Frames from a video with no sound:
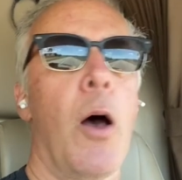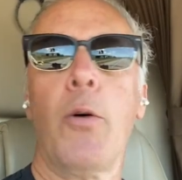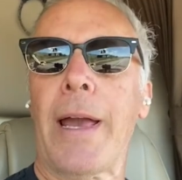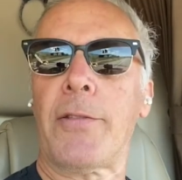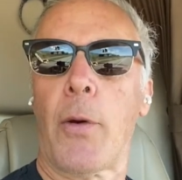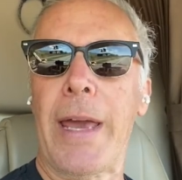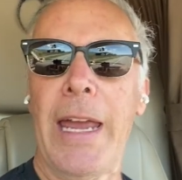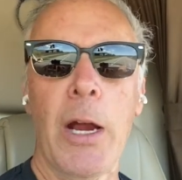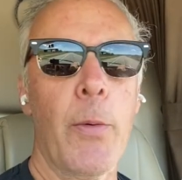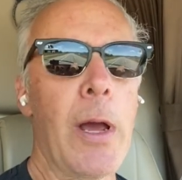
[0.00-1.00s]
Okay, so
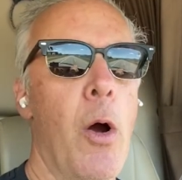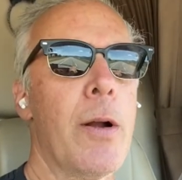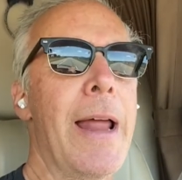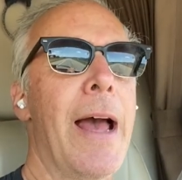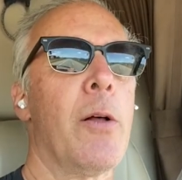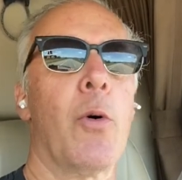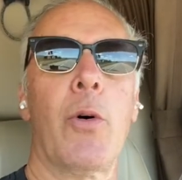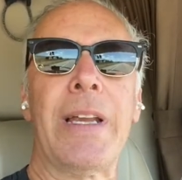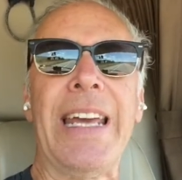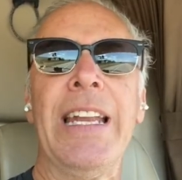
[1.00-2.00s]
here we are now
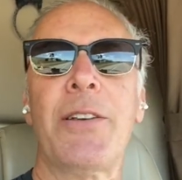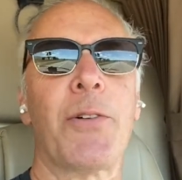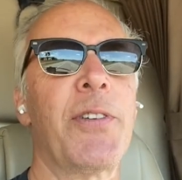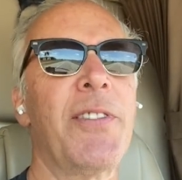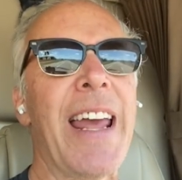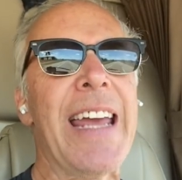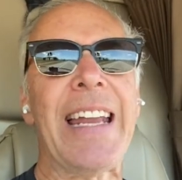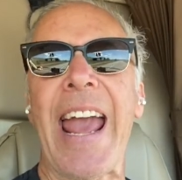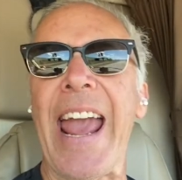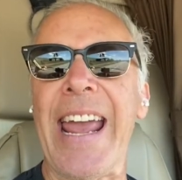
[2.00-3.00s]
on Interstate
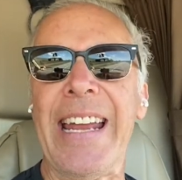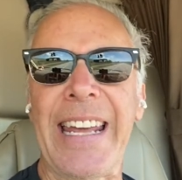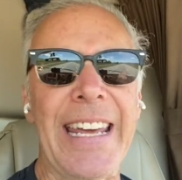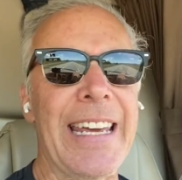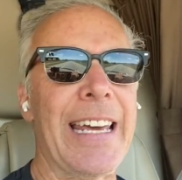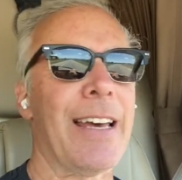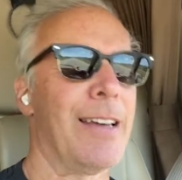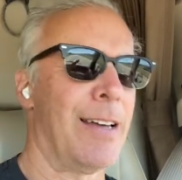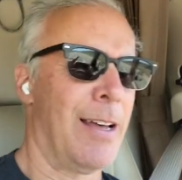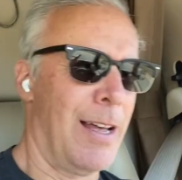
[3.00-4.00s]
80.
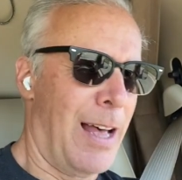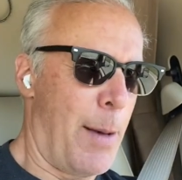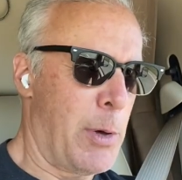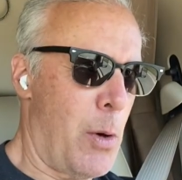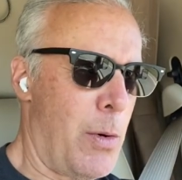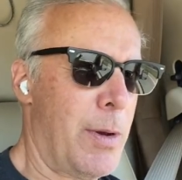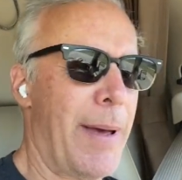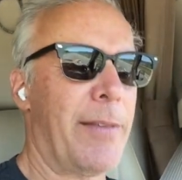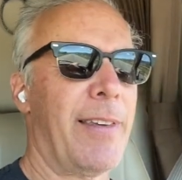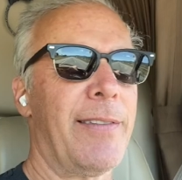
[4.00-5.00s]
Going
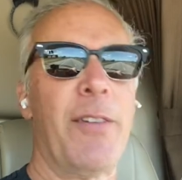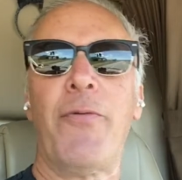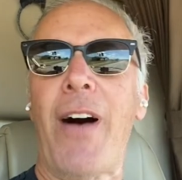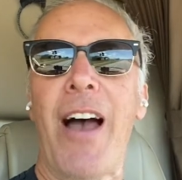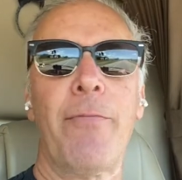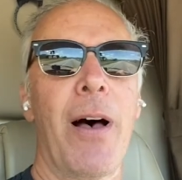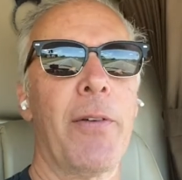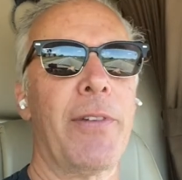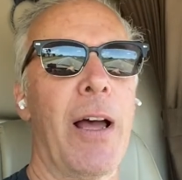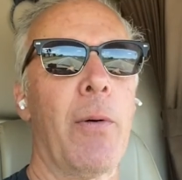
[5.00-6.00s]
about 65
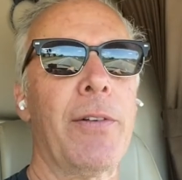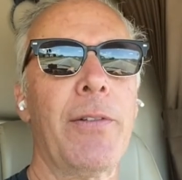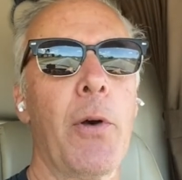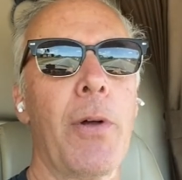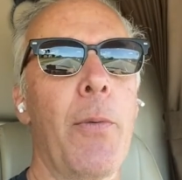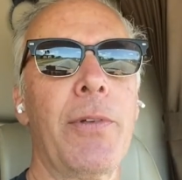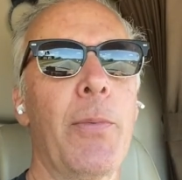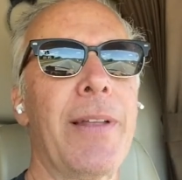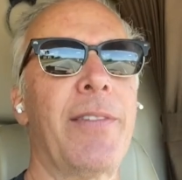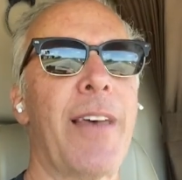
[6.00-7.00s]
miles an hour. I went
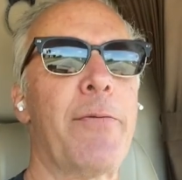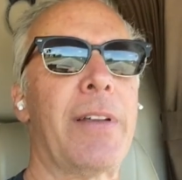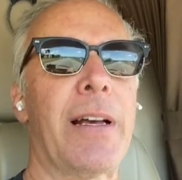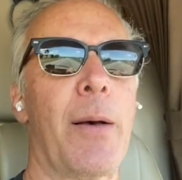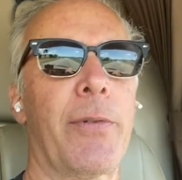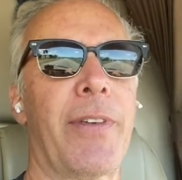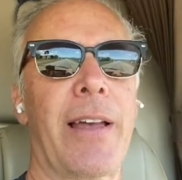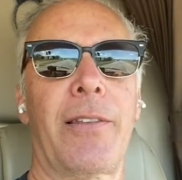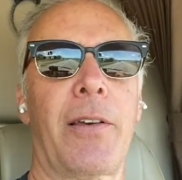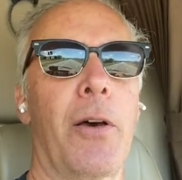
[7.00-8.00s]
to about 70 a couple
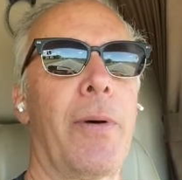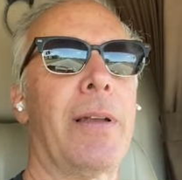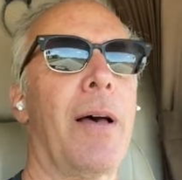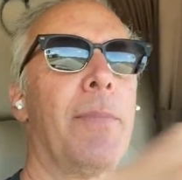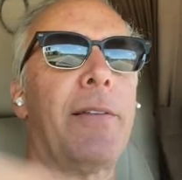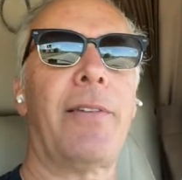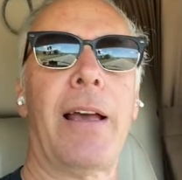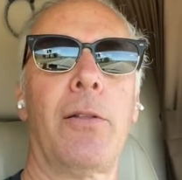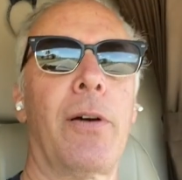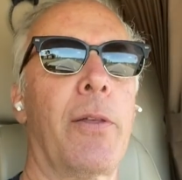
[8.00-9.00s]
seconds ago, and let's
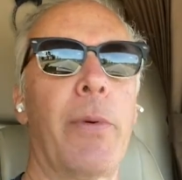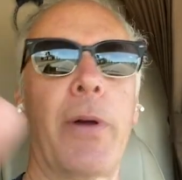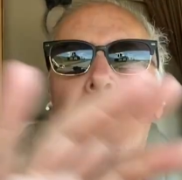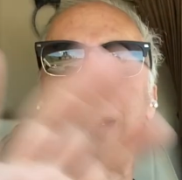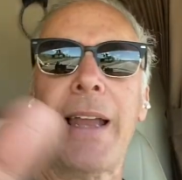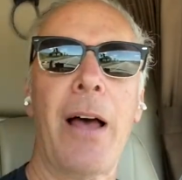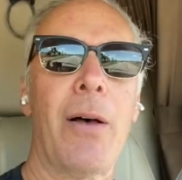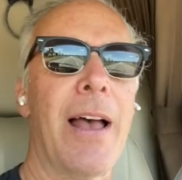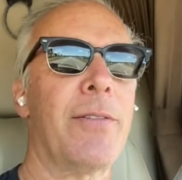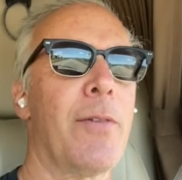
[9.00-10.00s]
take a look at the Right
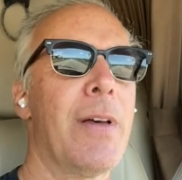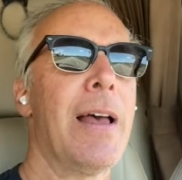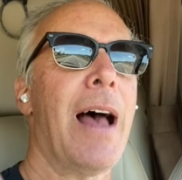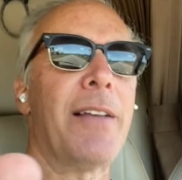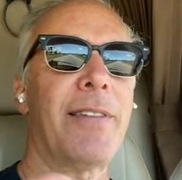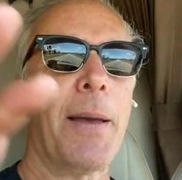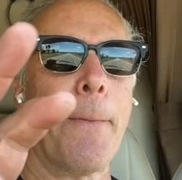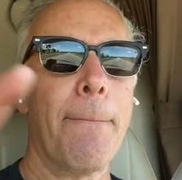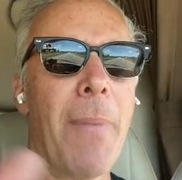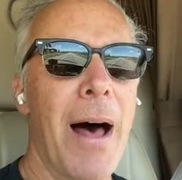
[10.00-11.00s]
now, as of, I say,
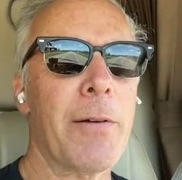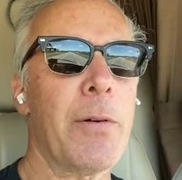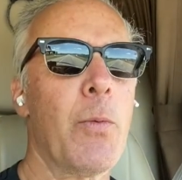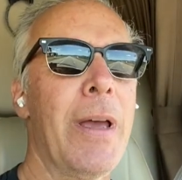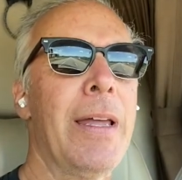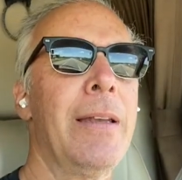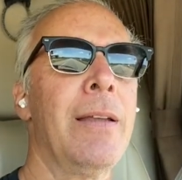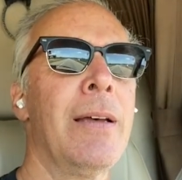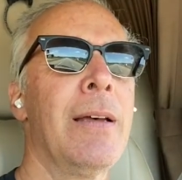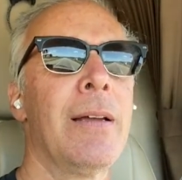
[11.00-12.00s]
moderate
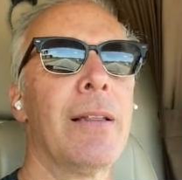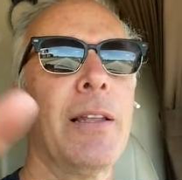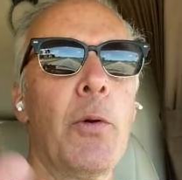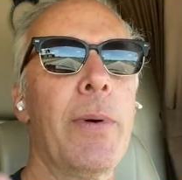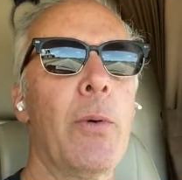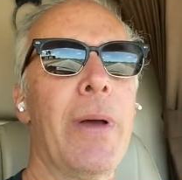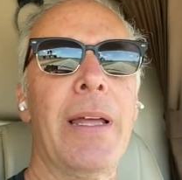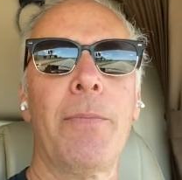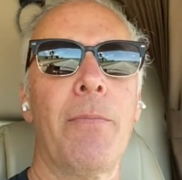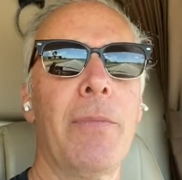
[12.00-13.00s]
wind, little bit of
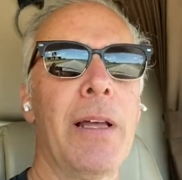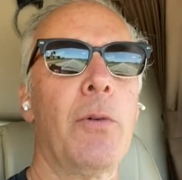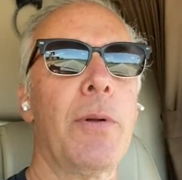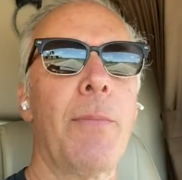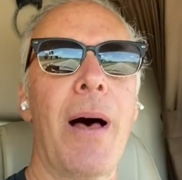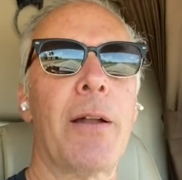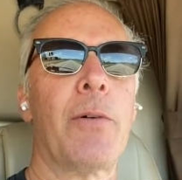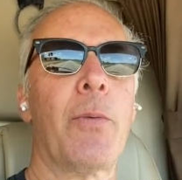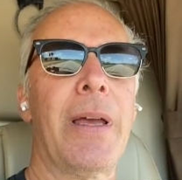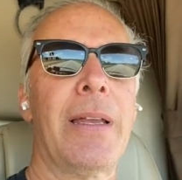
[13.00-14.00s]
wind, little to
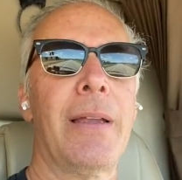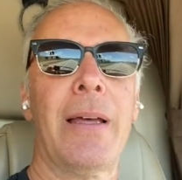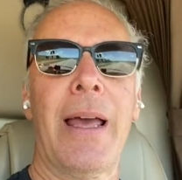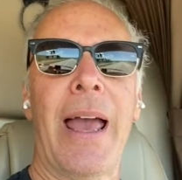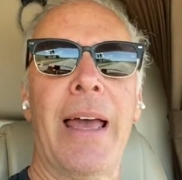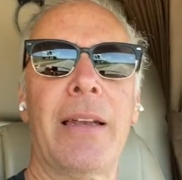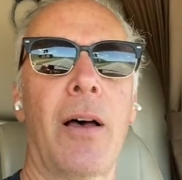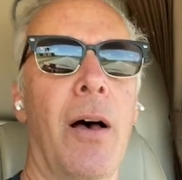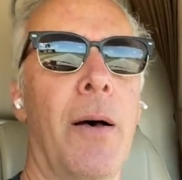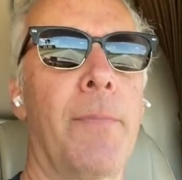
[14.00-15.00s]
moderate wind,
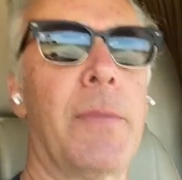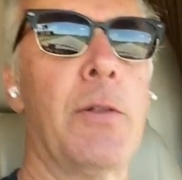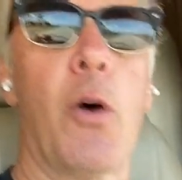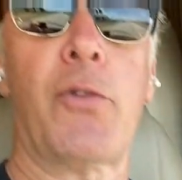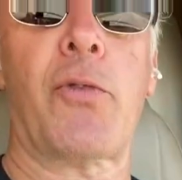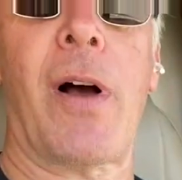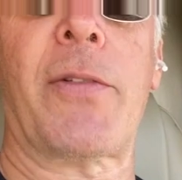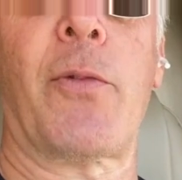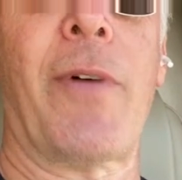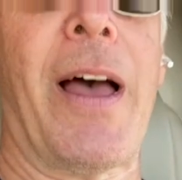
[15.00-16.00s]
and no
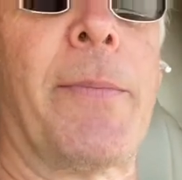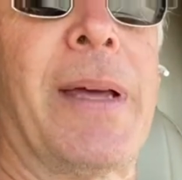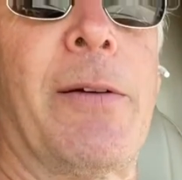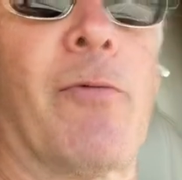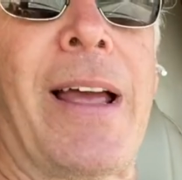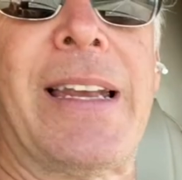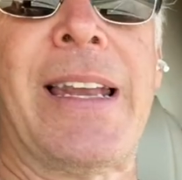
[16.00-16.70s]
trucks around me right